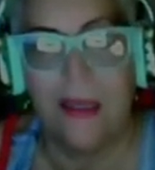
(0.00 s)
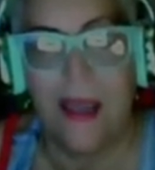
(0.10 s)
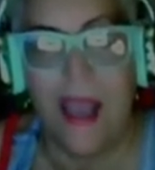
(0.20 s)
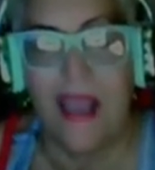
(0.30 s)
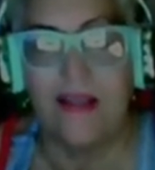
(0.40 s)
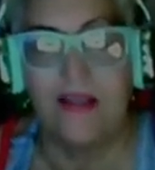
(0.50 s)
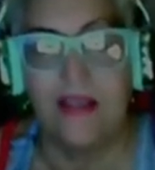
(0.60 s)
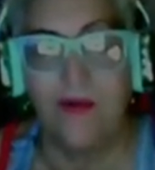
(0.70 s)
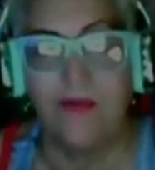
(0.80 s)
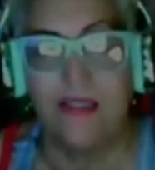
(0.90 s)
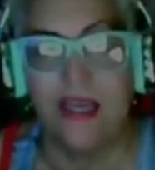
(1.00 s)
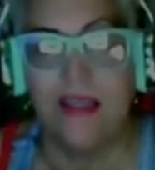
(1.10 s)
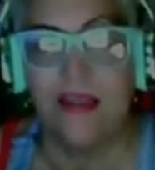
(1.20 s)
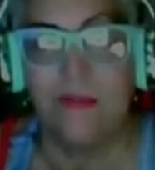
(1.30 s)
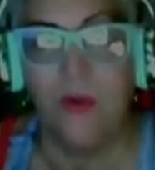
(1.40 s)
and that was
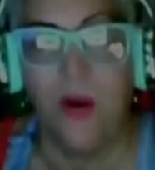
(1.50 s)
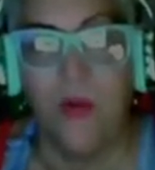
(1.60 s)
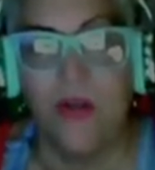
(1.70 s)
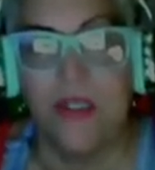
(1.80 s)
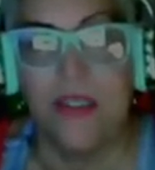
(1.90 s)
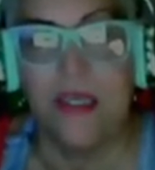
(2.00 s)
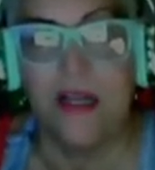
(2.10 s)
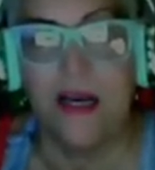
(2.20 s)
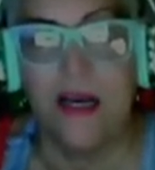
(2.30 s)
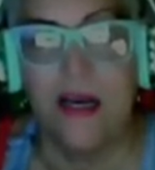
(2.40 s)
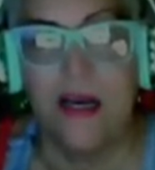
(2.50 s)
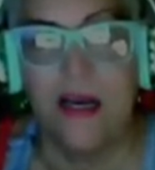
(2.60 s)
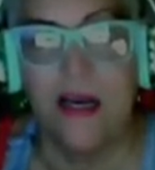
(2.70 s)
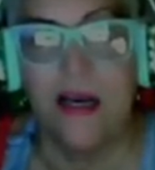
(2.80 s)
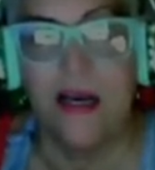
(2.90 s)
like the point where she said, no